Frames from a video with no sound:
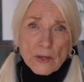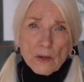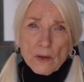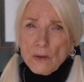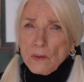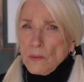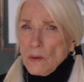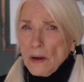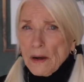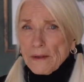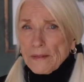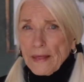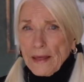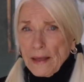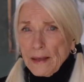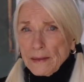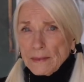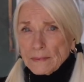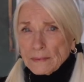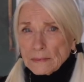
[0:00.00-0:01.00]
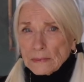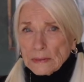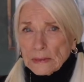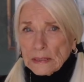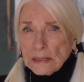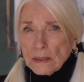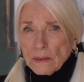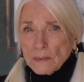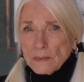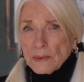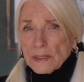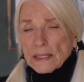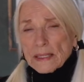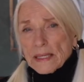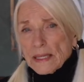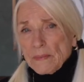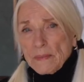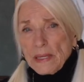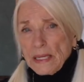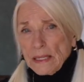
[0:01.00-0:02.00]
Who are they? What do
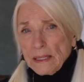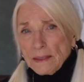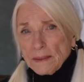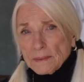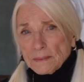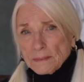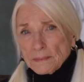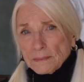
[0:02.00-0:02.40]
they mean?